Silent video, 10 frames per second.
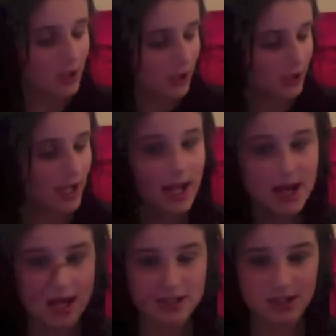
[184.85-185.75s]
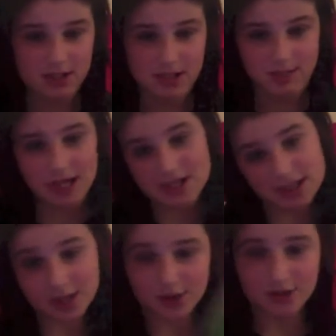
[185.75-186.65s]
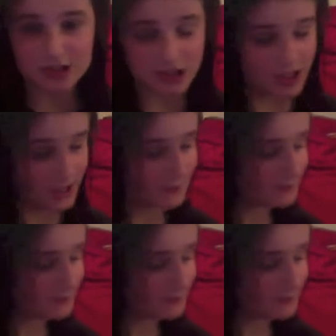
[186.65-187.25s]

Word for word: Okay, and so you're just gonna apply this all throughout your hair.